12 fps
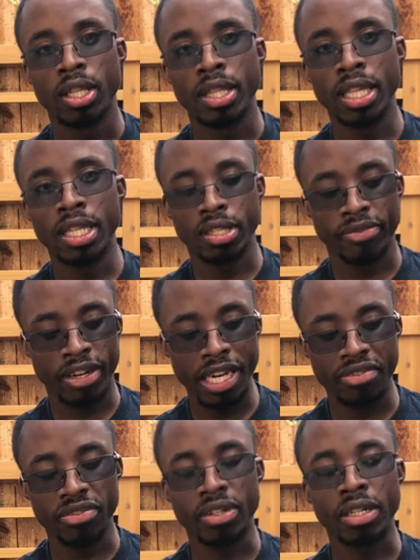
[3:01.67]
these
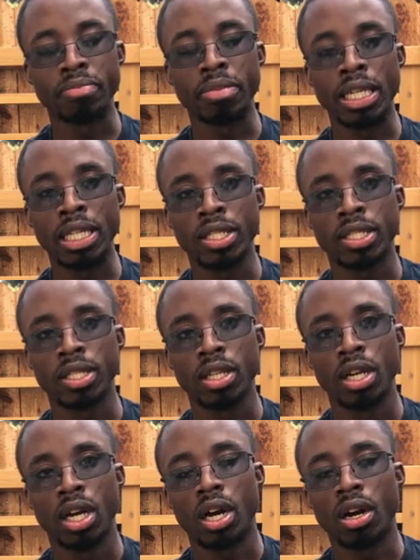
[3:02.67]
flavoring mints
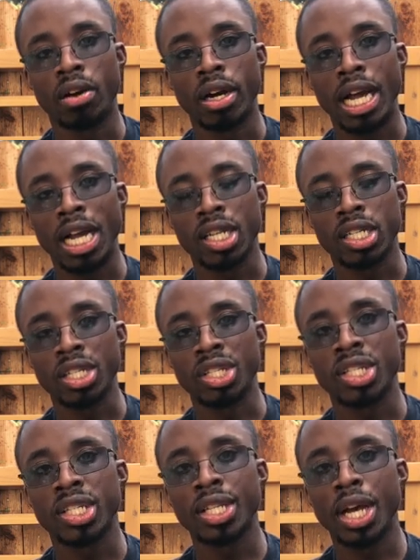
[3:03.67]
are actually
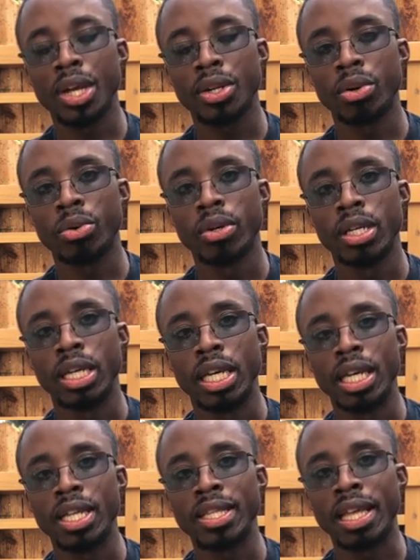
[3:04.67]
subtle
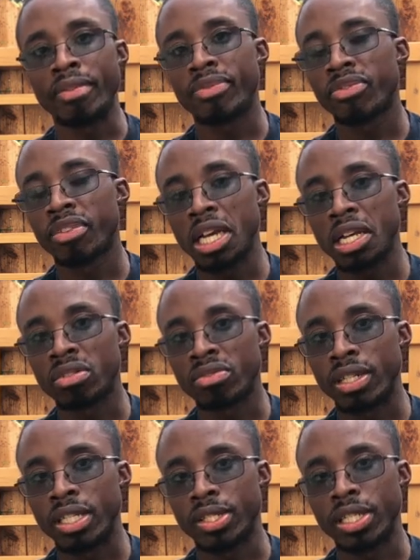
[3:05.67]
in their
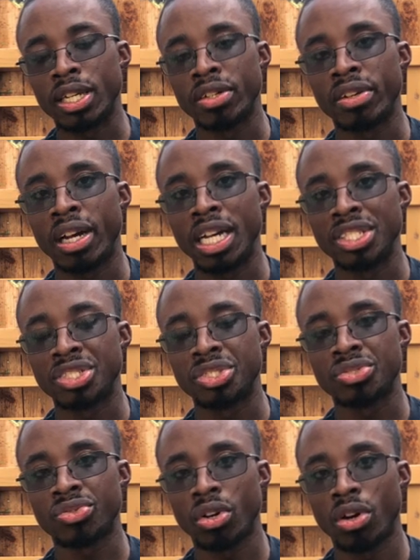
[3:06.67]
fragrance. They're not as
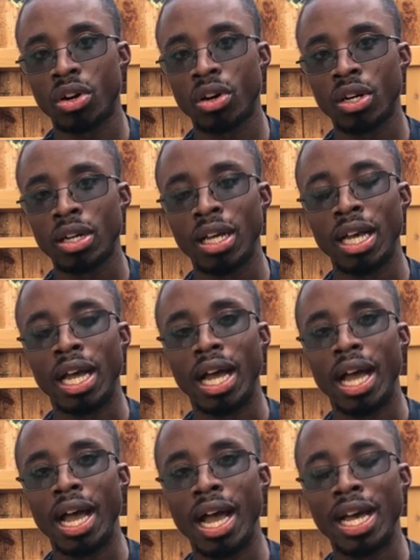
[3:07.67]
strong
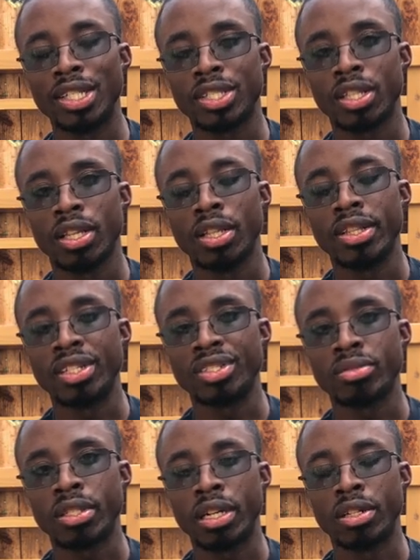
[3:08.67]
as their,
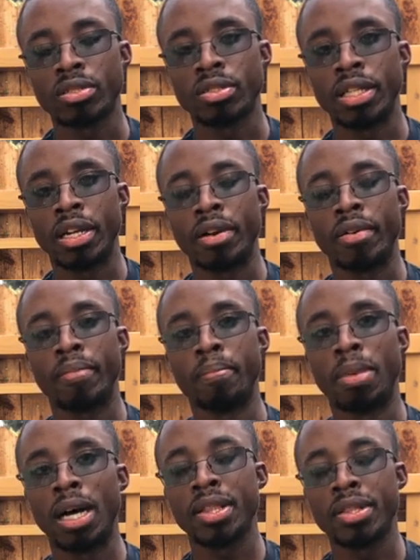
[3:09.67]
their, their
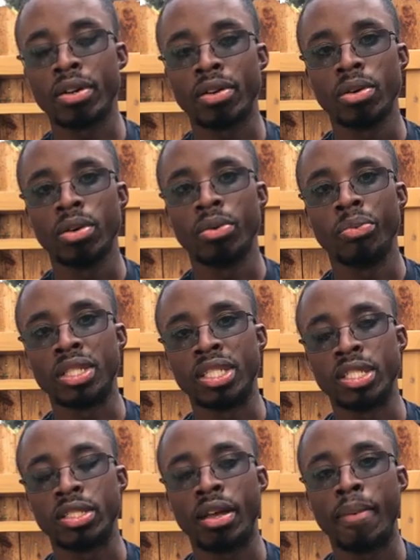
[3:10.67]
mother, which
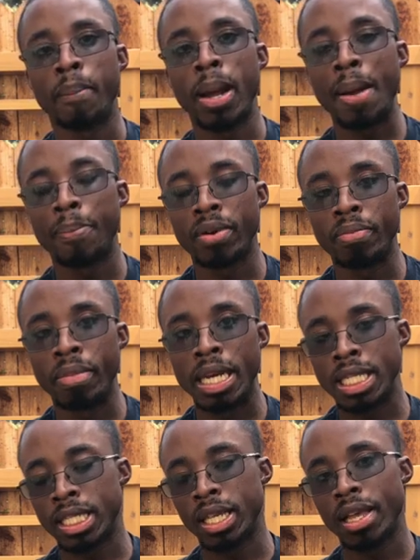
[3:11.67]
is the
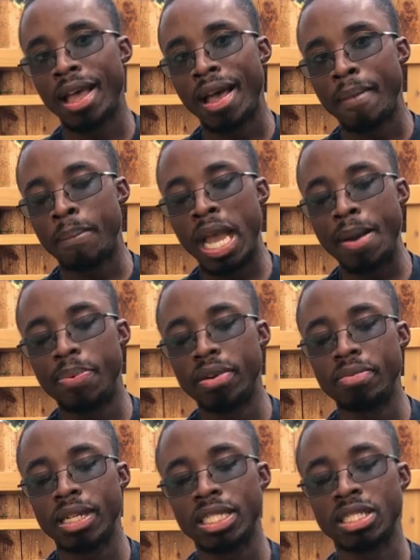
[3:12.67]
peppermint.
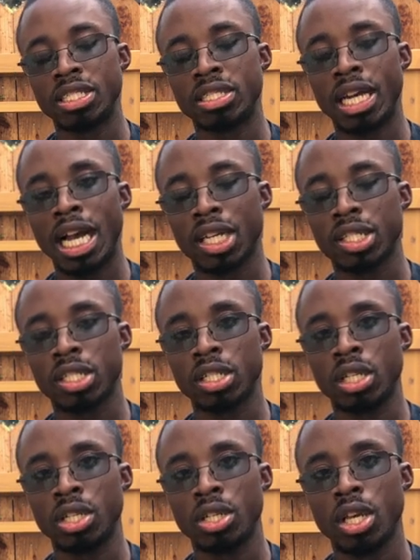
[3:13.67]
Peppermint is
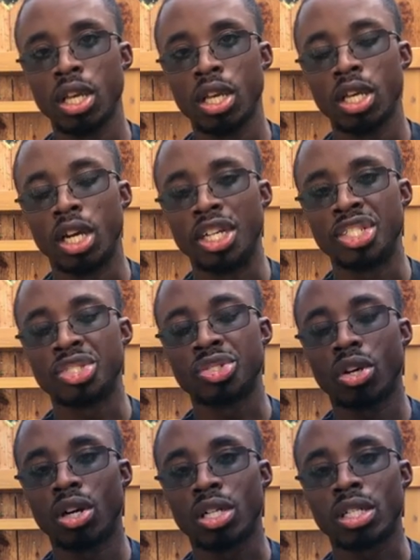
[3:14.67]
actually a
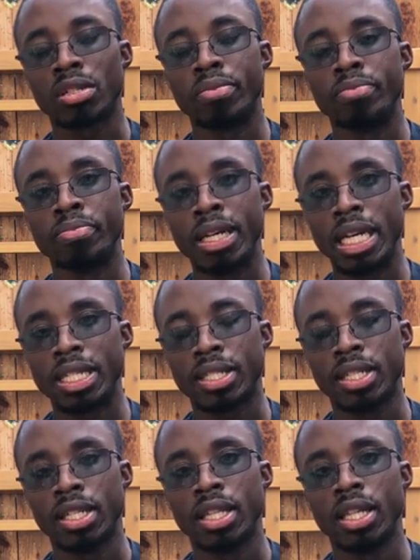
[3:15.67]
stronger
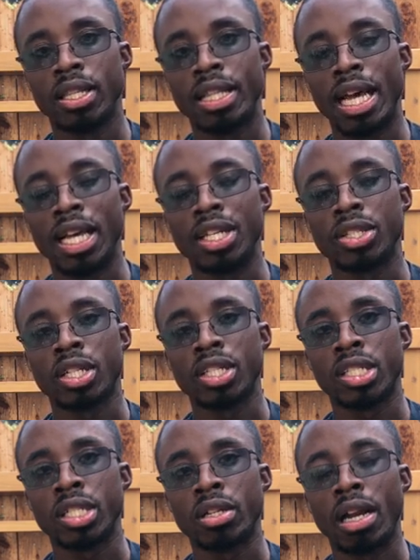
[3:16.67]
mint that is
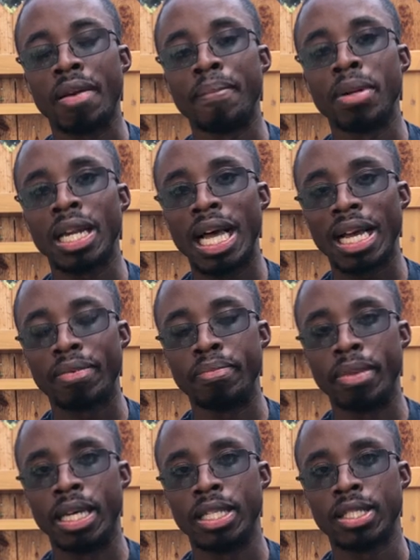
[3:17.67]
considered a black
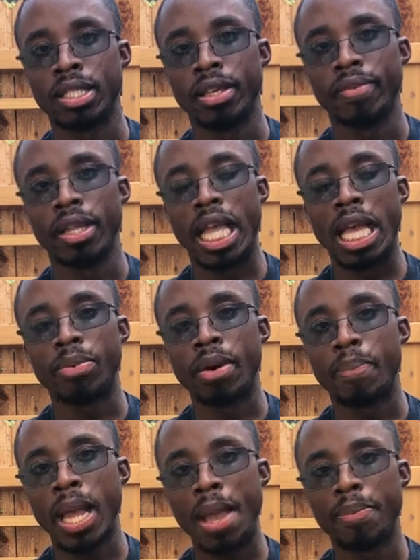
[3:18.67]
mint. And
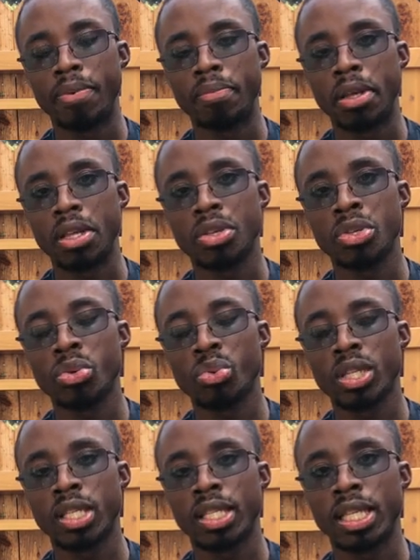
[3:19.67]
with peppermint, you
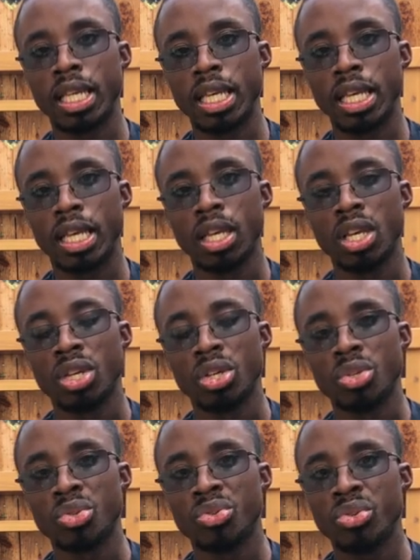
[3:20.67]
will see it
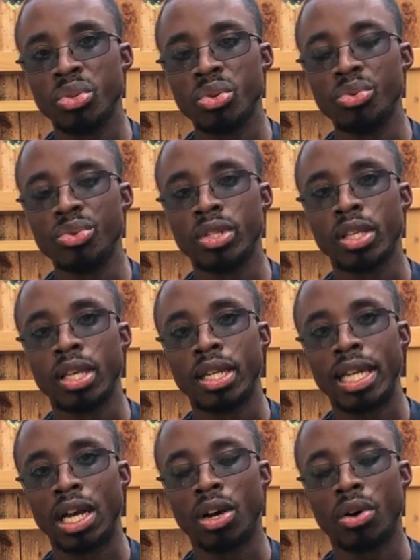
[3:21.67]
used
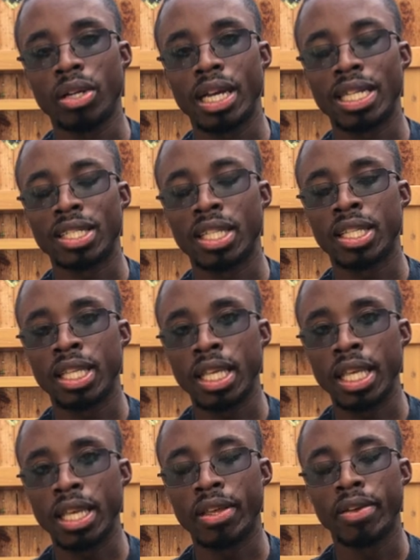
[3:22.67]
not only as a
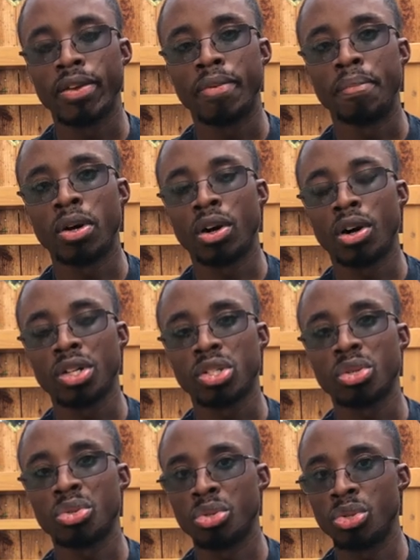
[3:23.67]
tea, but
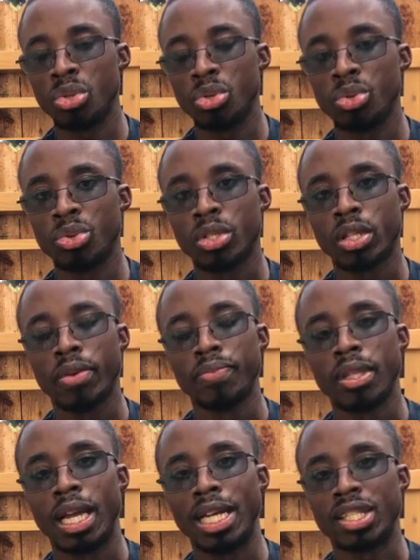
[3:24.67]
also used
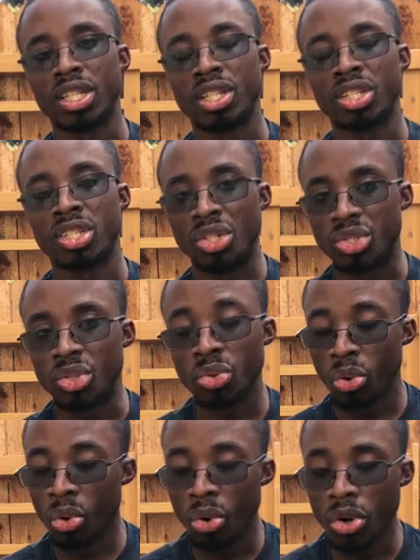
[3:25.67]
as an
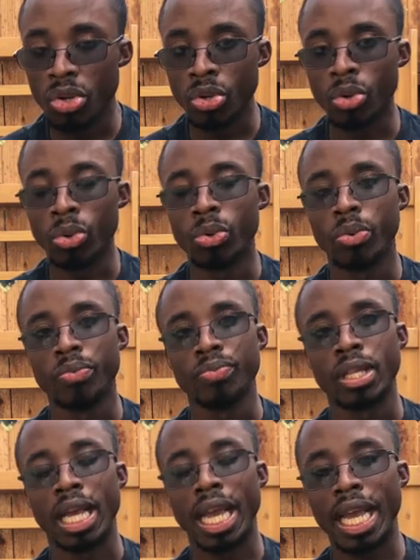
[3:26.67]
essential oil,
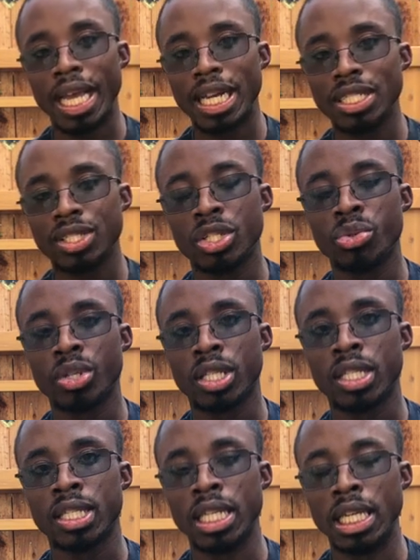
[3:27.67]
and you will
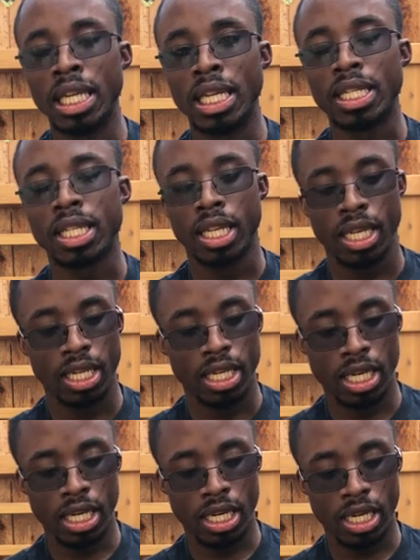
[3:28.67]
see it
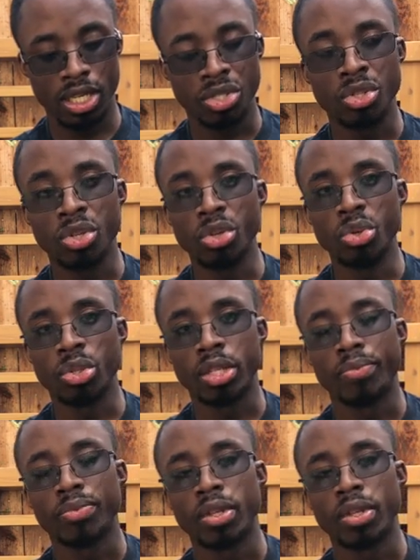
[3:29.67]
uh, used